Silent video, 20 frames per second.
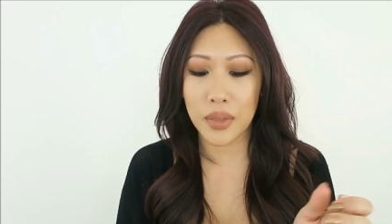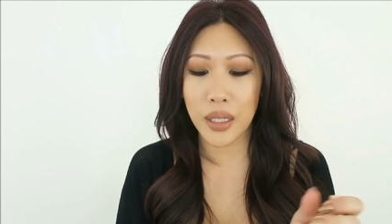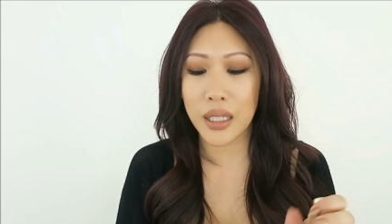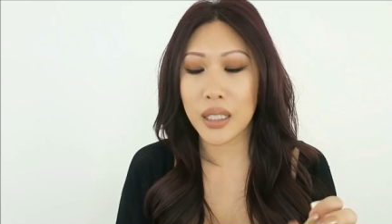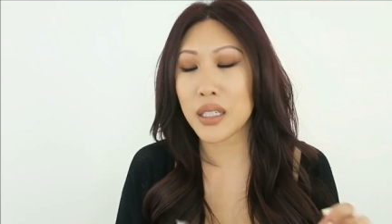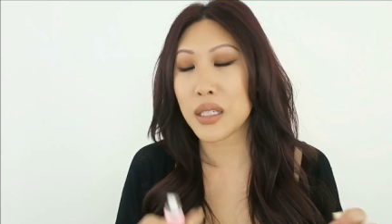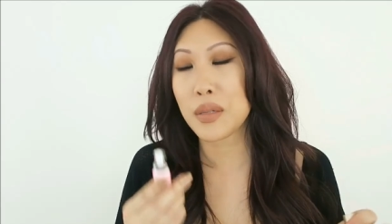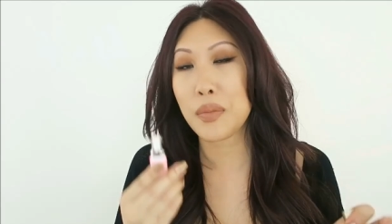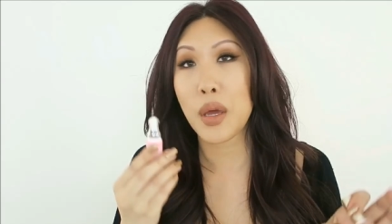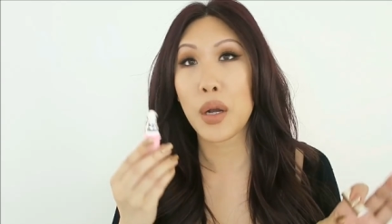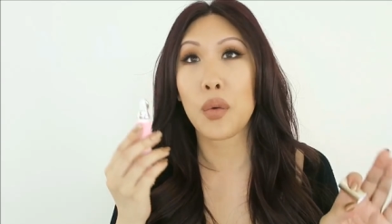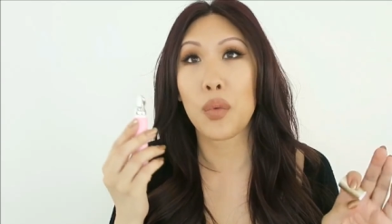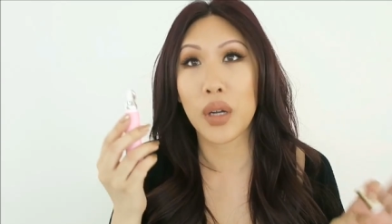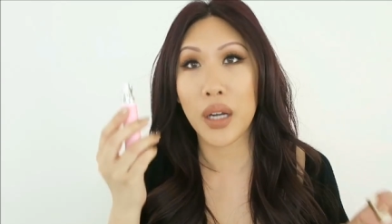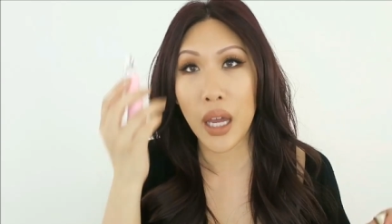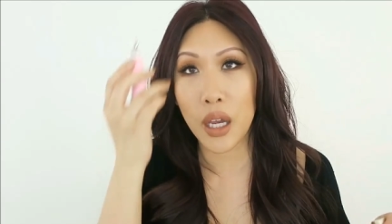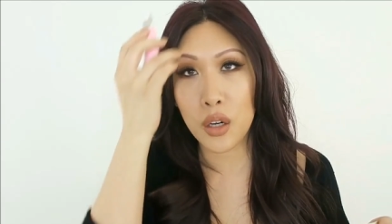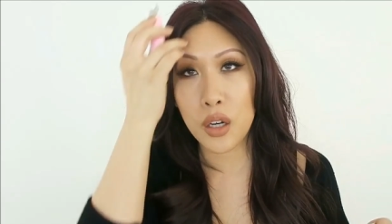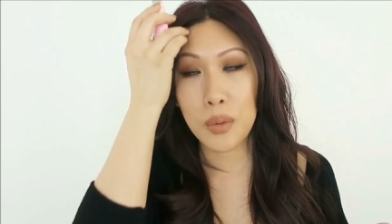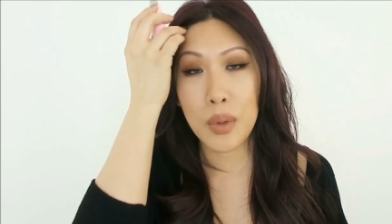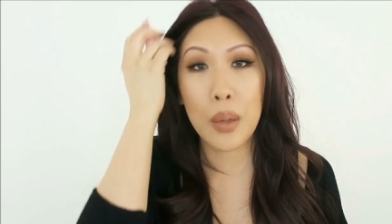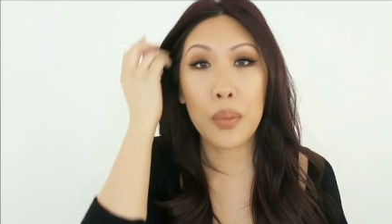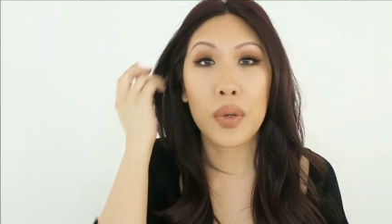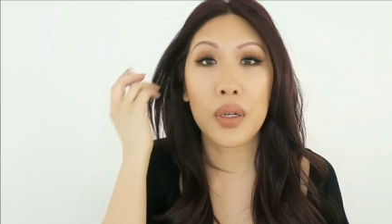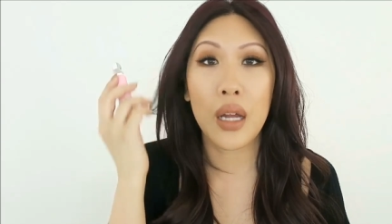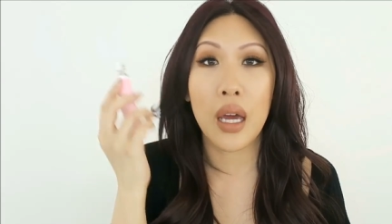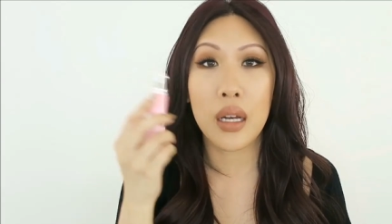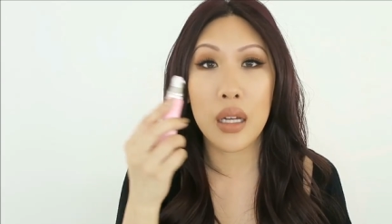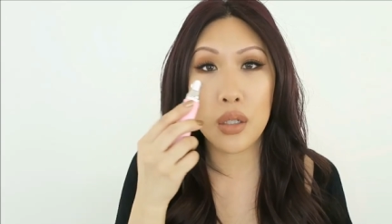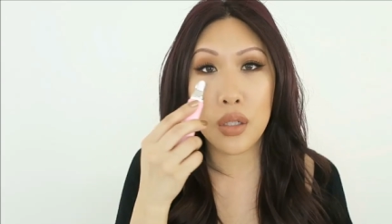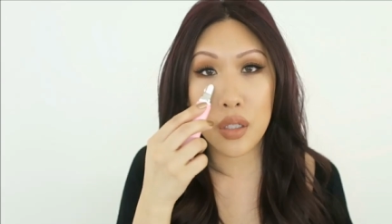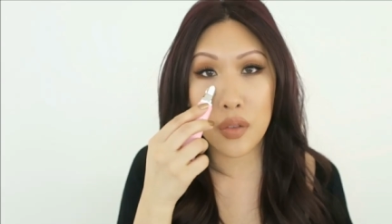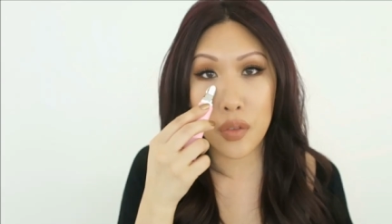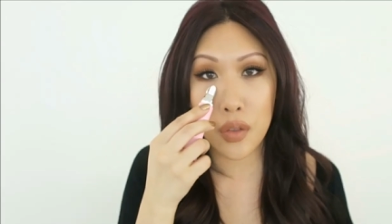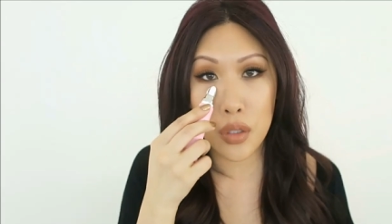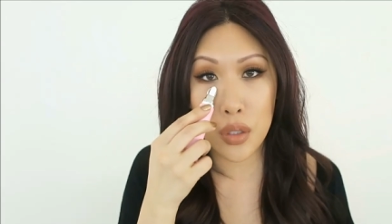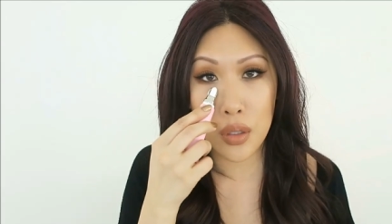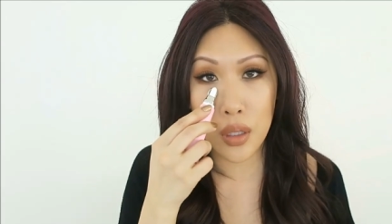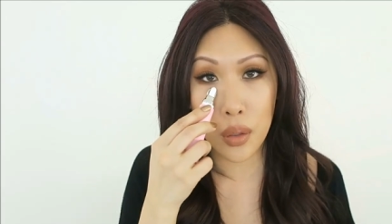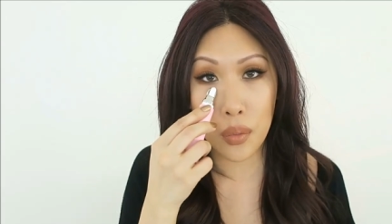Like it doesn't matter what eye cream I put on, it just
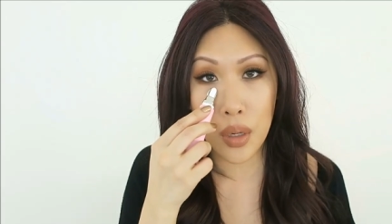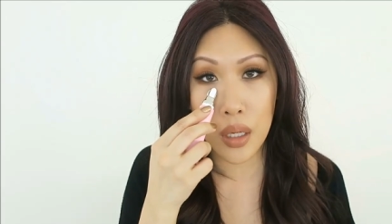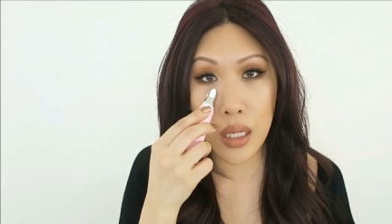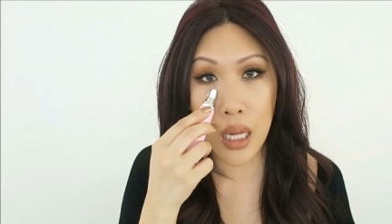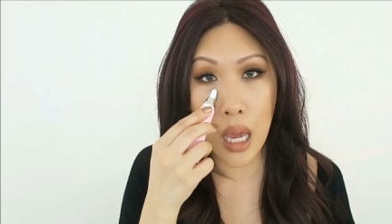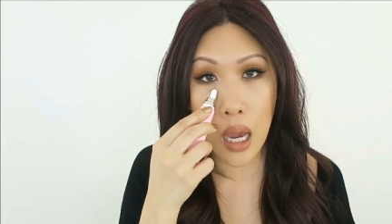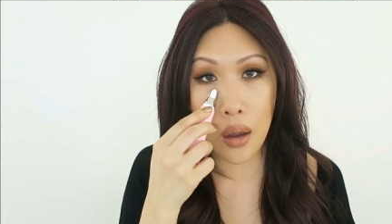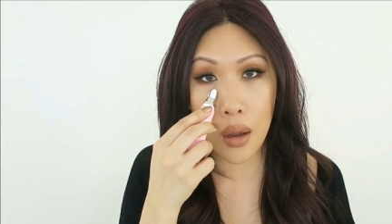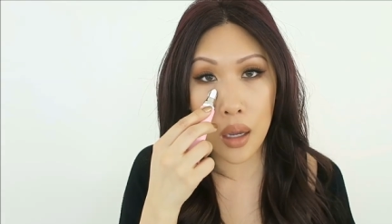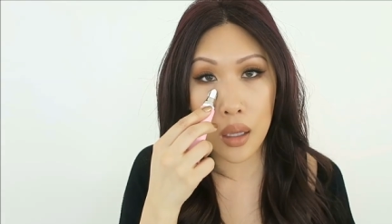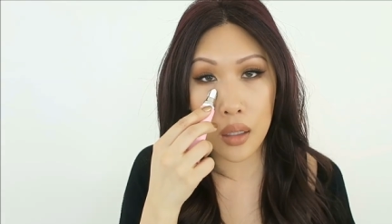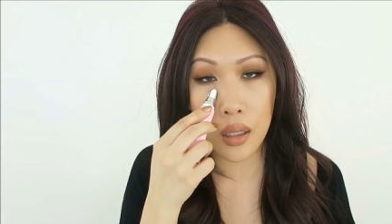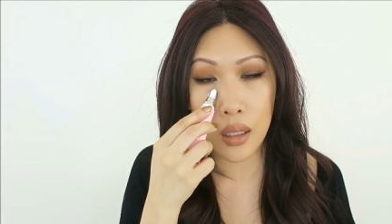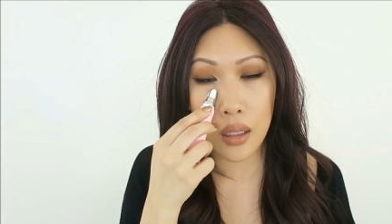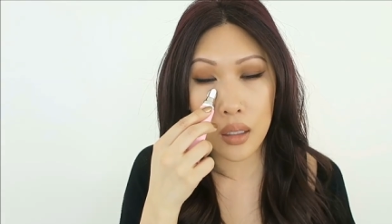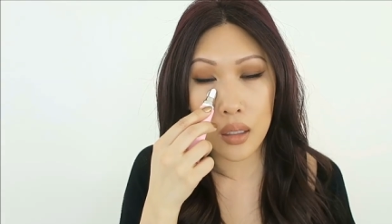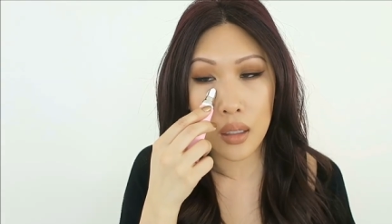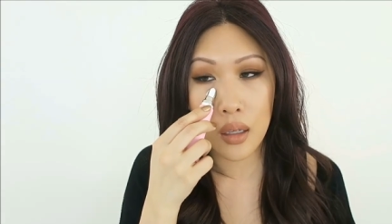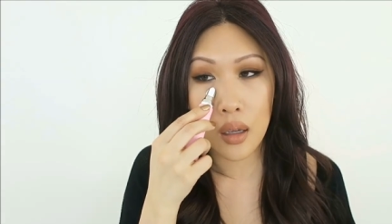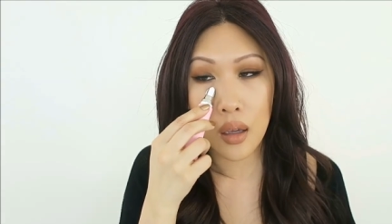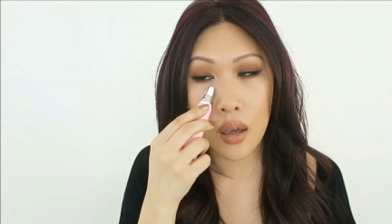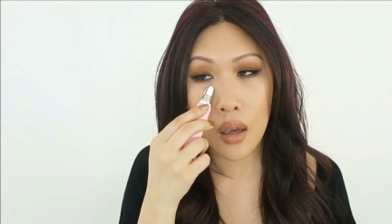feels so like right now I like